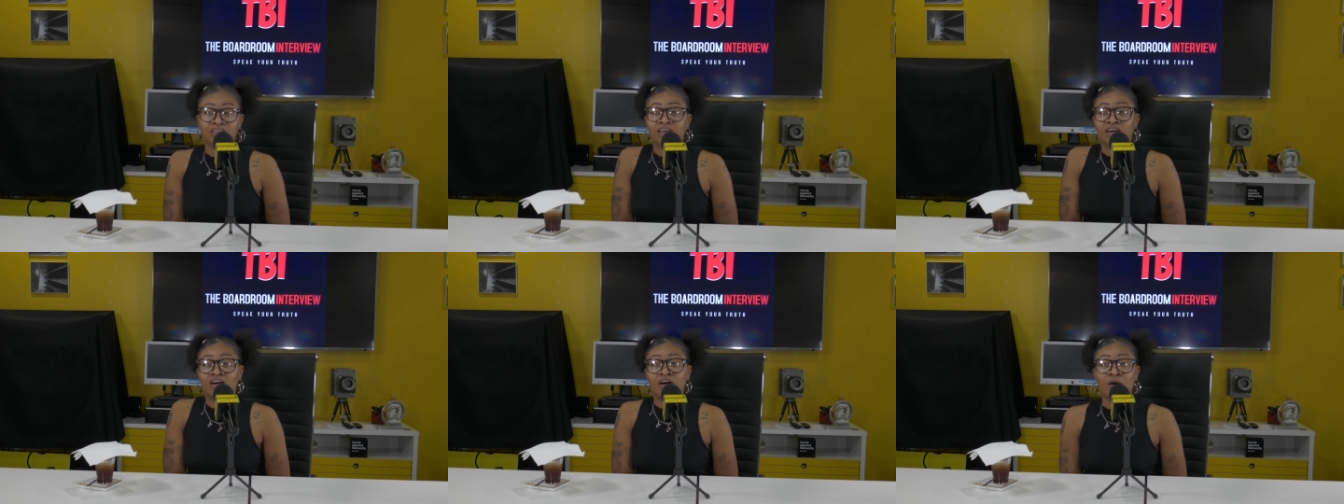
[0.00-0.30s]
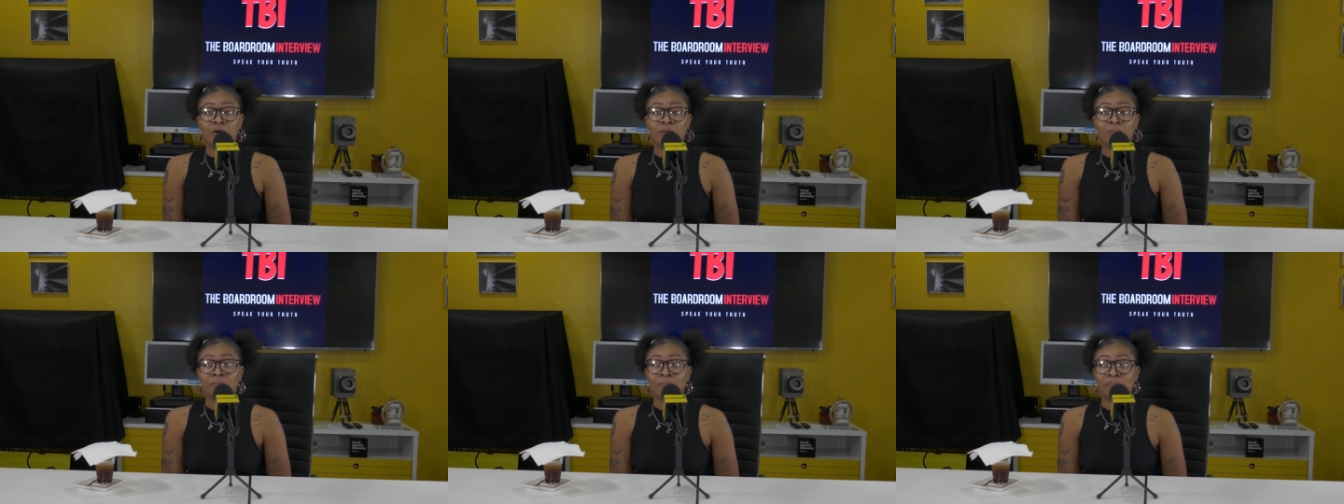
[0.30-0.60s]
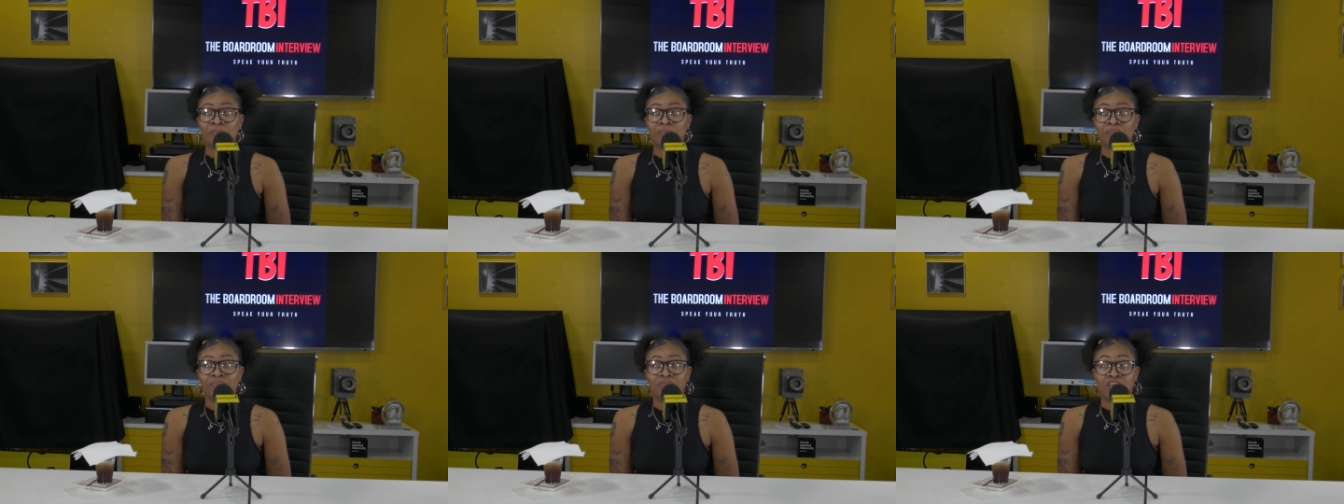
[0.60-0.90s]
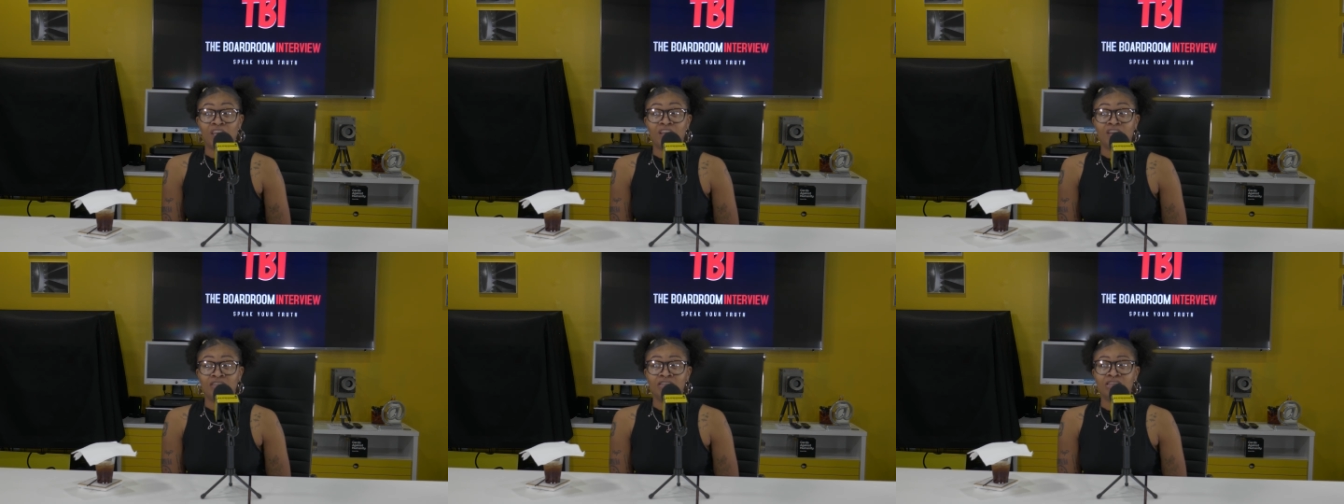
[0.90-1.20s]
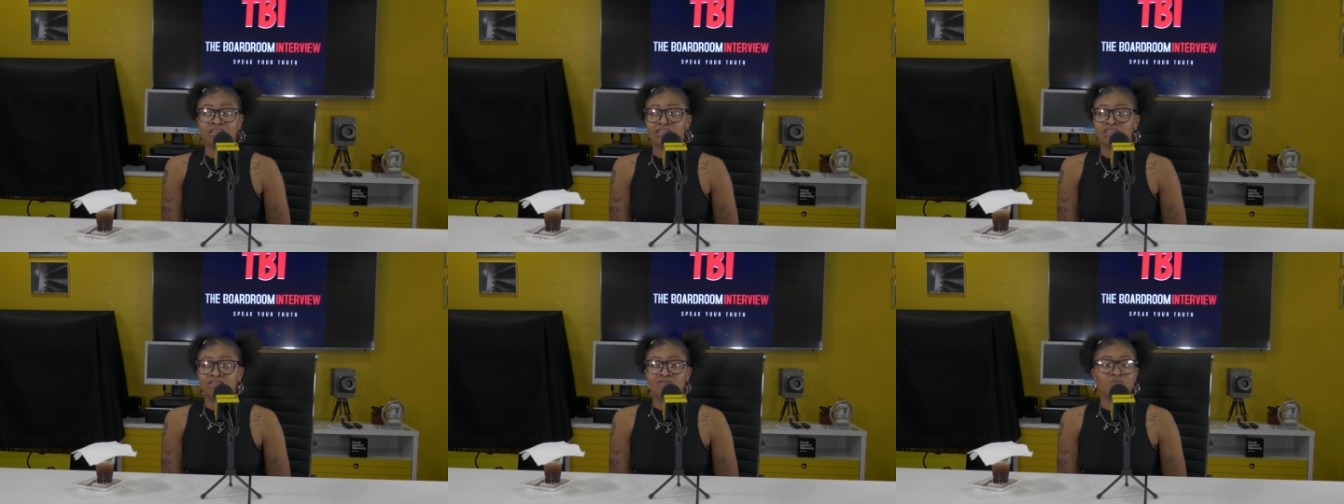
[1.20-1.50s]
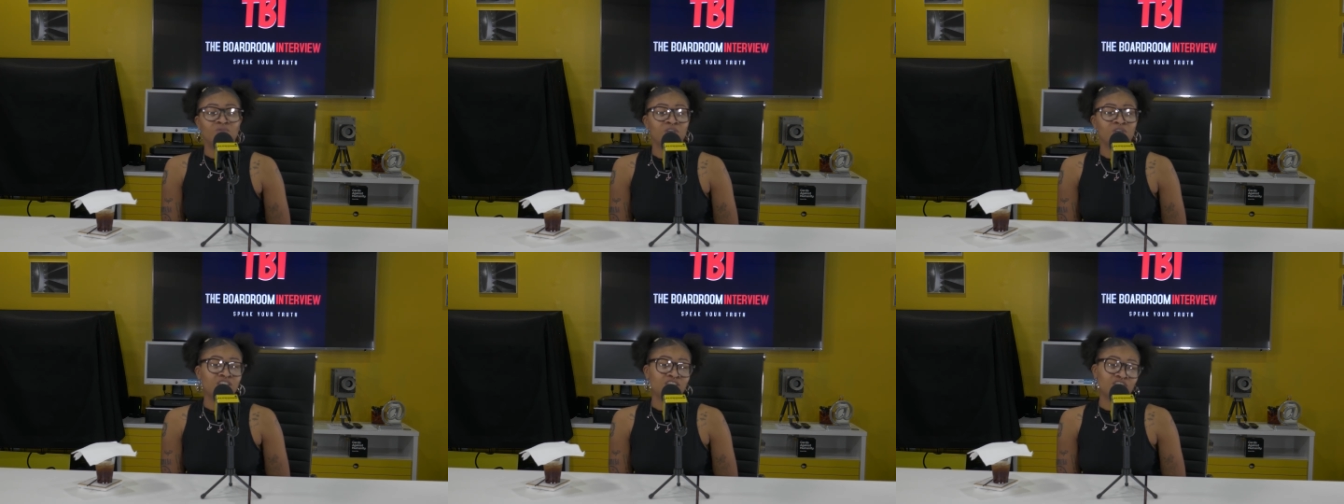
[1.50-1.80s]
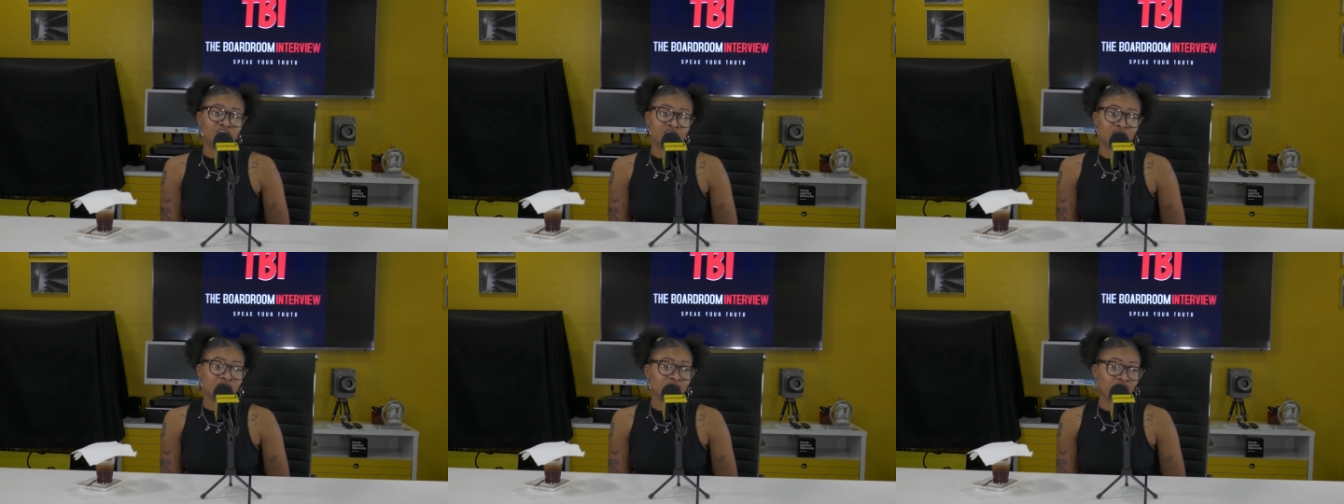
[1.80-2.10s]
um, things,
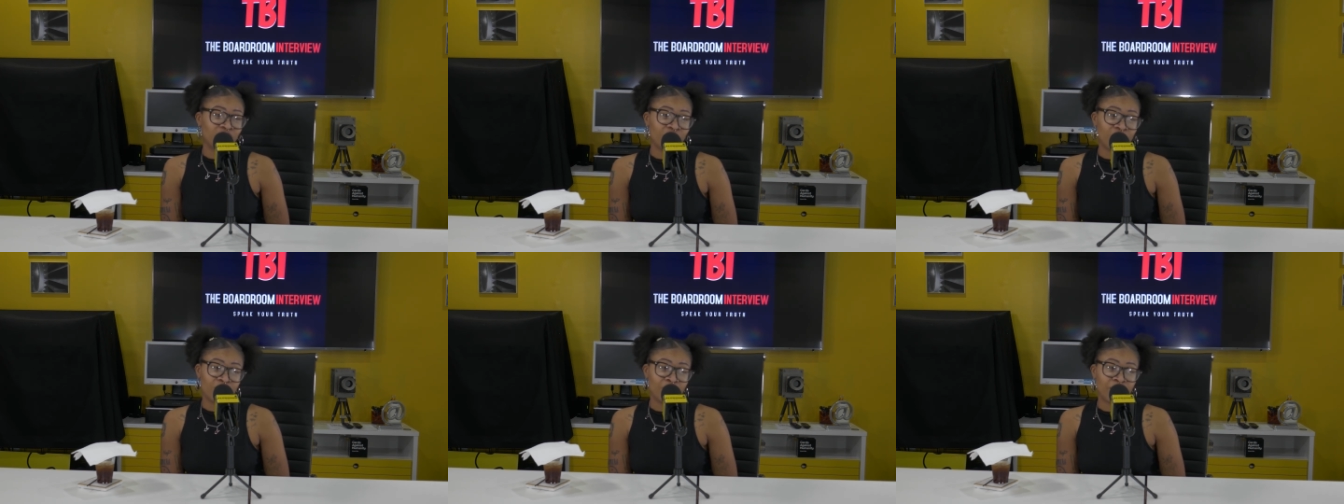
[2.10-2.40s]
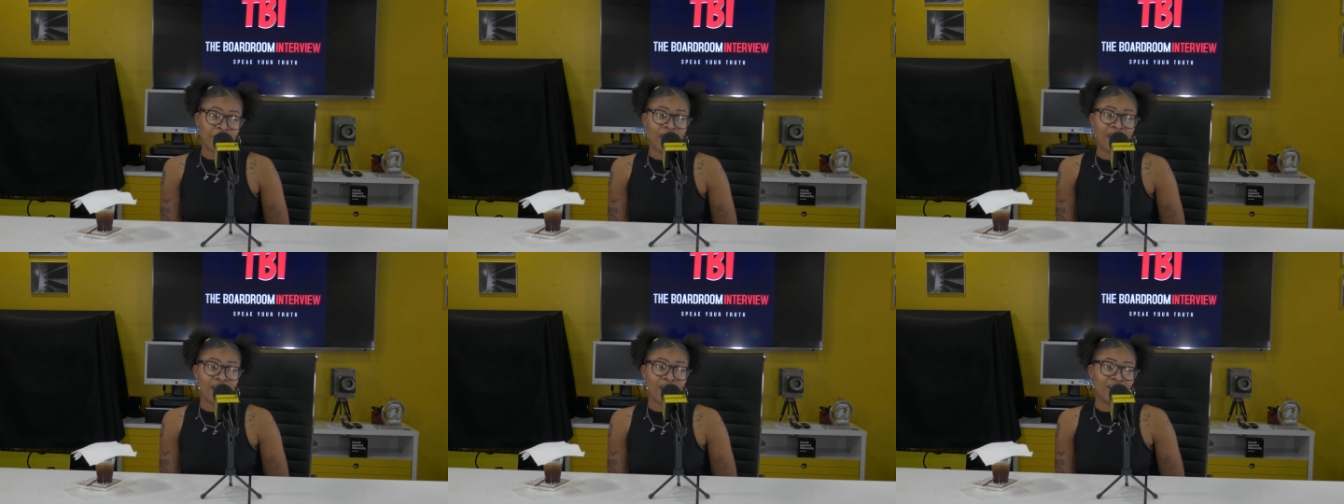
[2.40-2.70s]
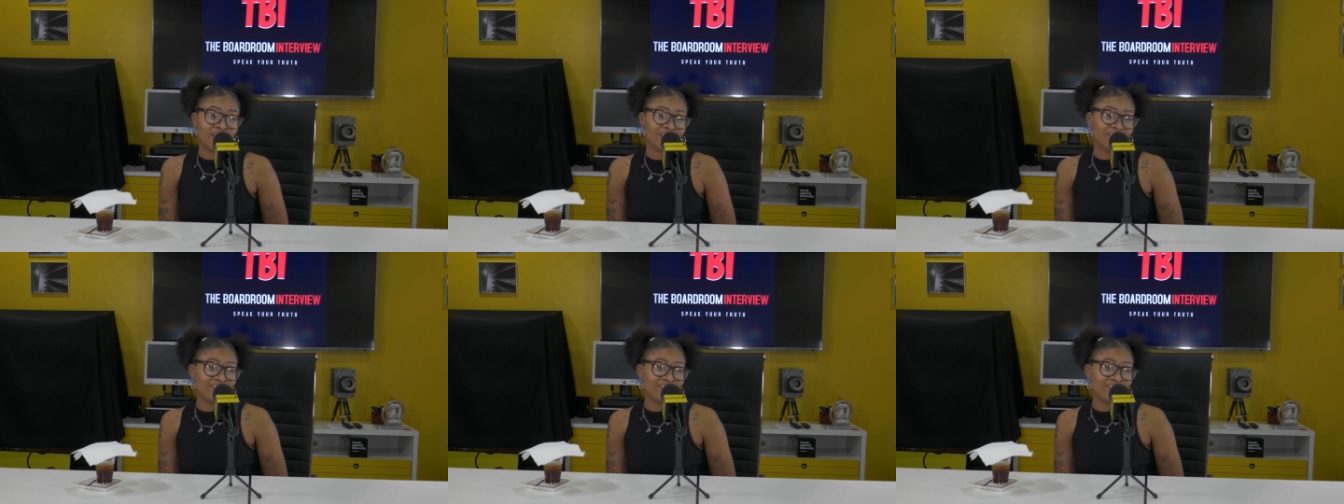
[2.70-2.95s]
which is very bad.